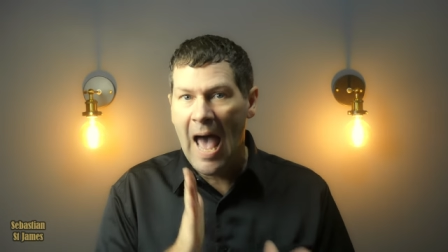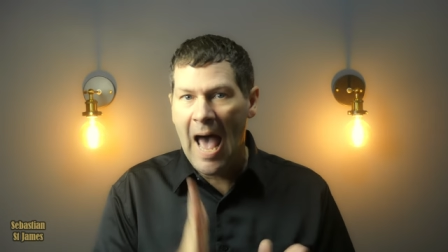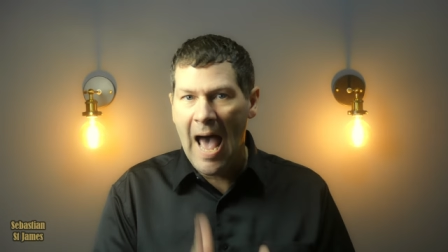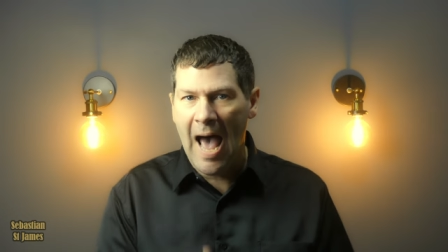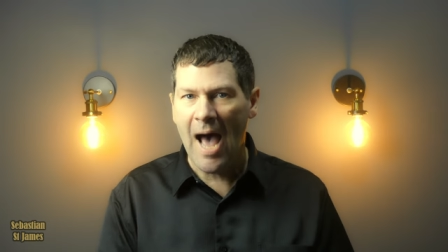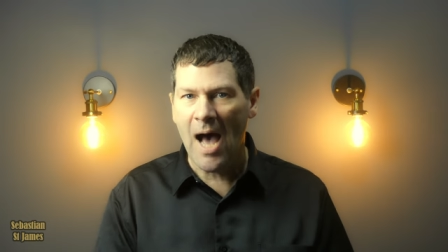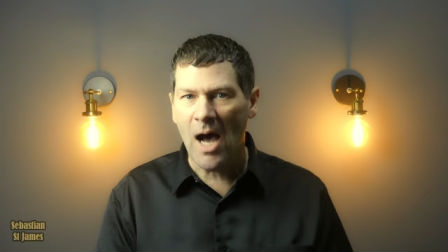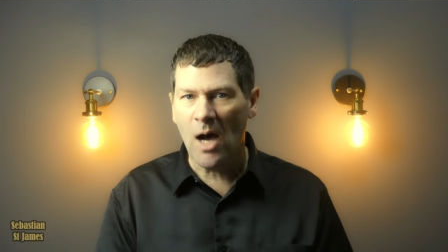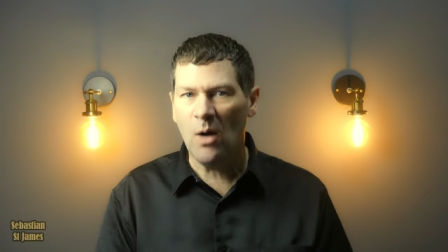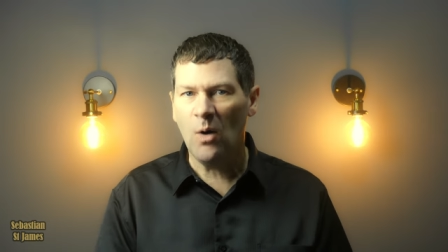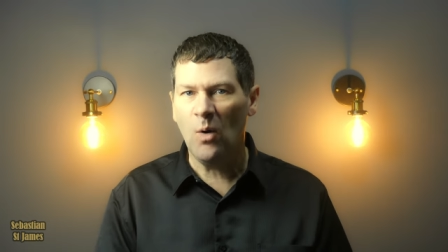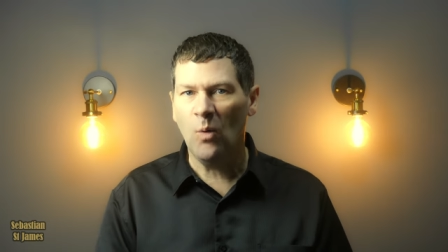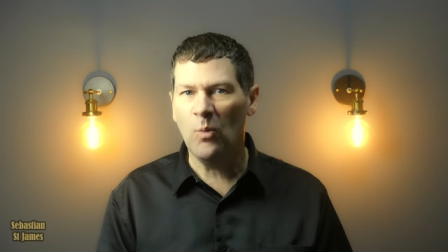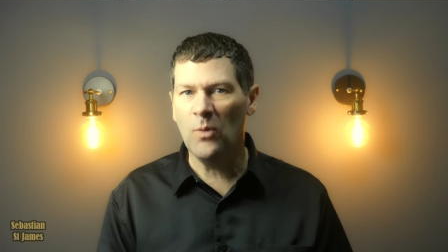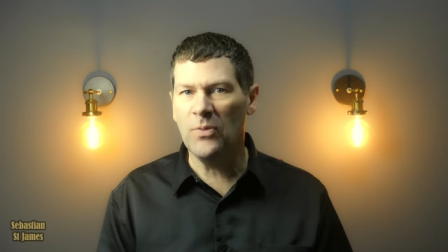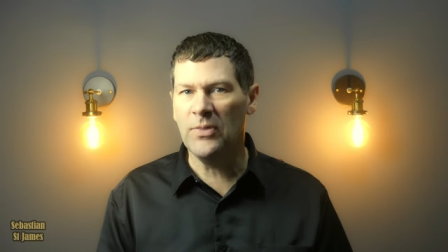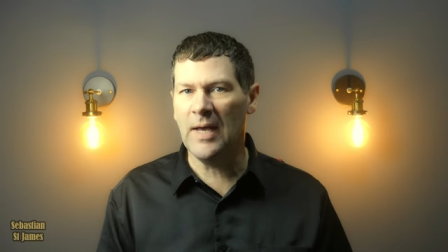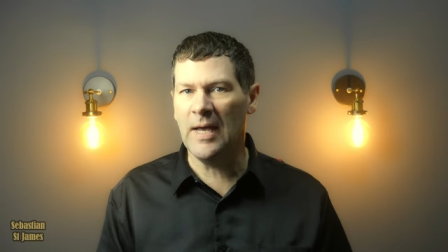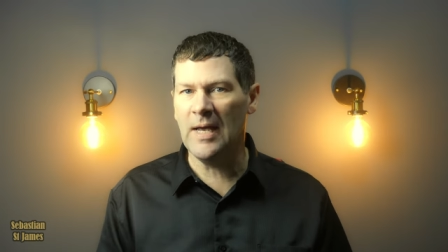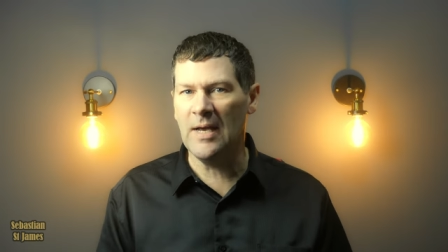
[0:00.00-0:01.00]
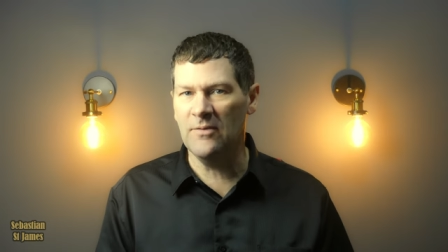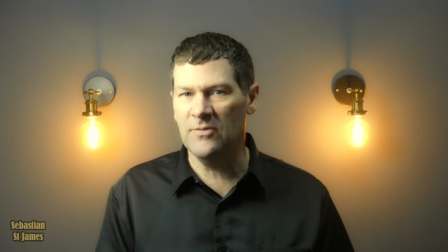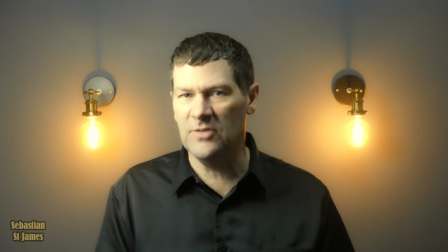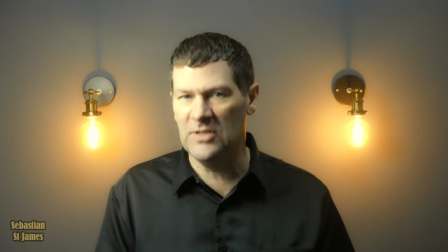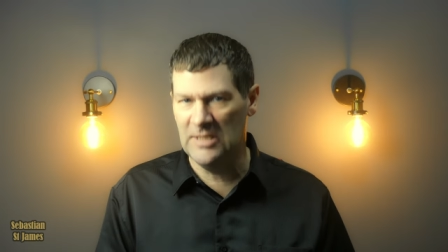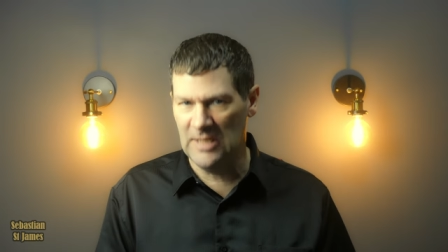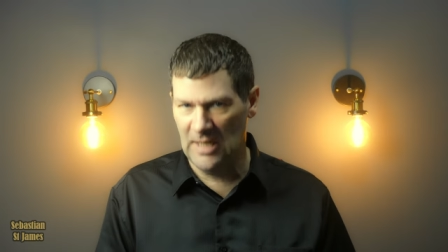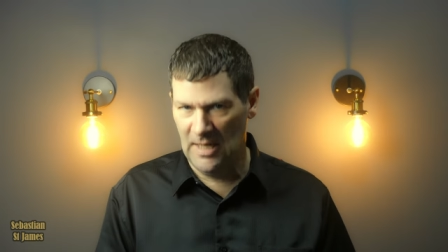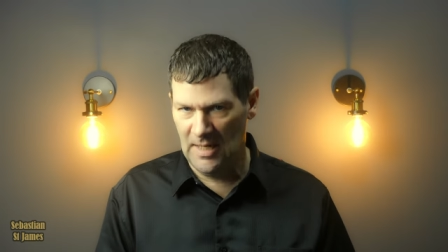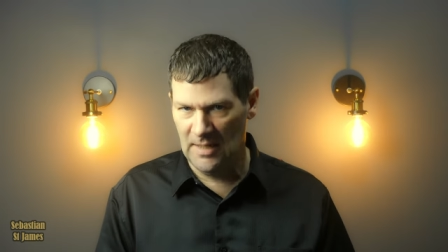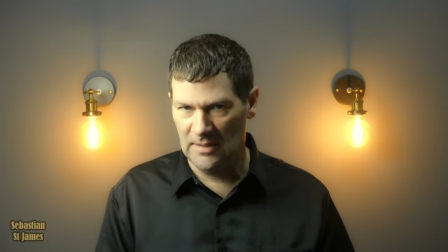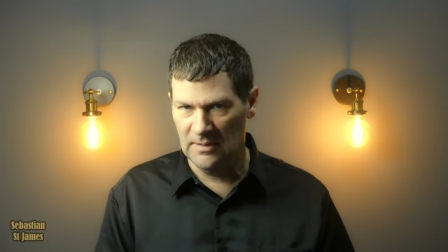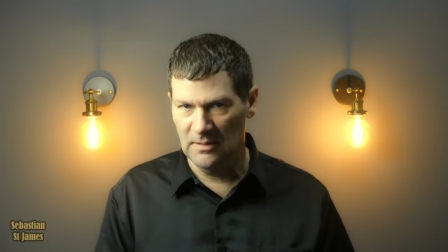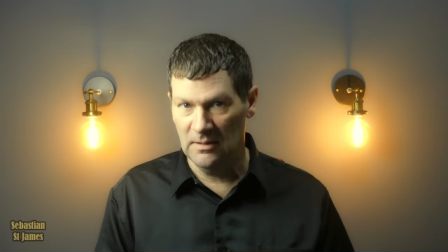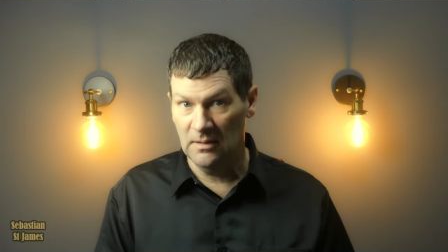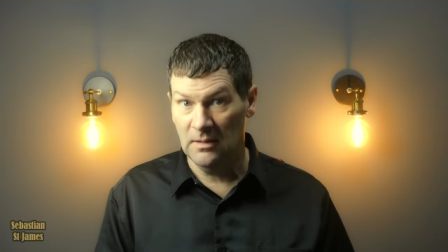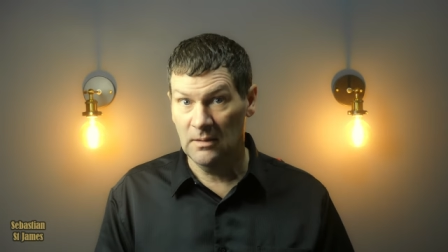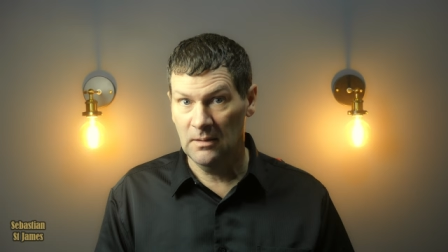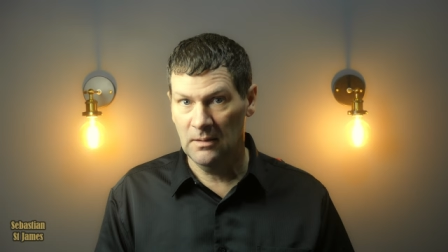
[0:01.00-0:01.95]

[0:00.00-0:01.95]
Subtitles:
how would they have done?